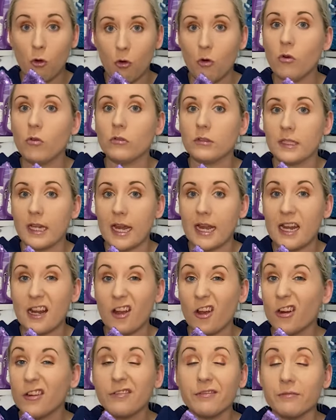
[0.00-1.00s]
all day
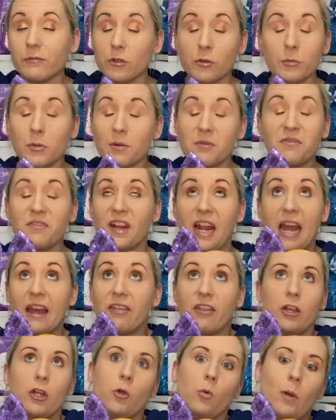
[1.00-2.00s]
and kind of sometimes
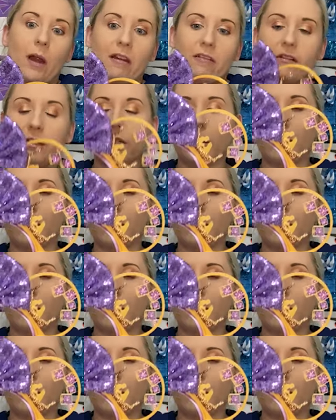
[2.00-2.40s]
forget that you're wearing